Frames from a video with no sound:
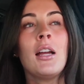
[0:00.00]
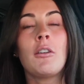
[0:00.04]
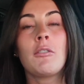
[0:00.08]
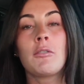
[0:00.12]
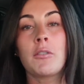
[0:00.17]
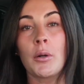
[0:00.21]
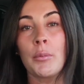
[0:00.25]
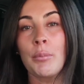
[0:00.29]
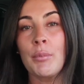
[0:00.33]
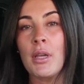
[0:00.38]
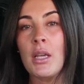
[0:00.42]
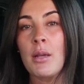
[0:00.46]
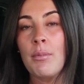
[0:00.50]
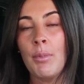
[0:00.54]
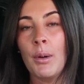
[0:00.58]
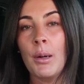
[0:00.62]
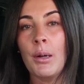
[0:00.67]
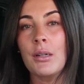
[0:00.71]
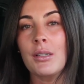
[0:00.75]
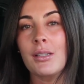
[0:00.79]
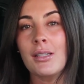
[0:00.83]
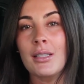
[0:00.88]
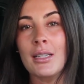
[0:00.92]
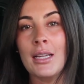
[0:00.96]
For me
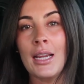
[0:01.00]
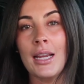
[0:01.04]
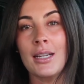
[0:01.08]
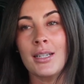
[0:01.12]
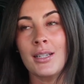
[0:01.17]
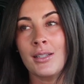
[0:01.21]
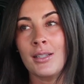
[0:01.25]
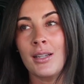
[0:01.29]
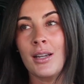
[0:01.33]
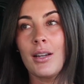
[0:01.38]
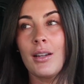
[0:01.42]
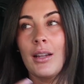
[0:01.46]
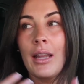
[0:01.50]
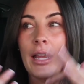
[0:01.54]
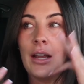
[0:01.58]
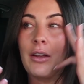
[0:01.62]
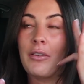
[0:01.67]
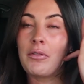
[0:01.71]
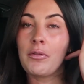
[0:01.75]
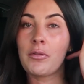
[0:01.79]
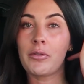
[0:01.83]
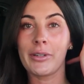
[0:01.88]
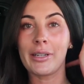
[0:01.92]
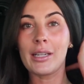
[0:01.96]
personally, it doesn't like
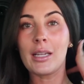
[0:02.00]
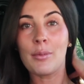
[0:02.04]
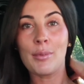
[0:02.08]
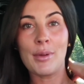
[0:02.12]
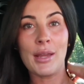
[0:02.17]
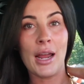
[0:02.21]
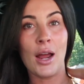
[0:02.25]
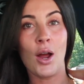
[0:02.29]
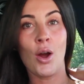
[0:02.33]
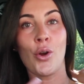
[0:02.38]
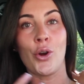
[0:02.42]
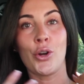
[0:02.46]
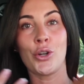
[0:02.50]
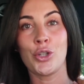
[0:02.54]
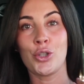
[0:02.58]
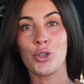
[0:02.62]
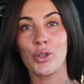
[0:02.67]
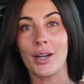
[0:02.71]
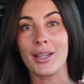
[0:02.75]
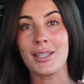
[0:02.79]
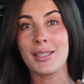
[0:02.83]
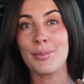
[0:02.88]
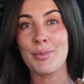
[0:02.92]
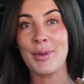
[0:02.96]
freak me out or
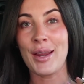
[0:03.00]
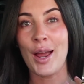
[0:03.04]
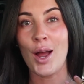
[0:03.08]
stress me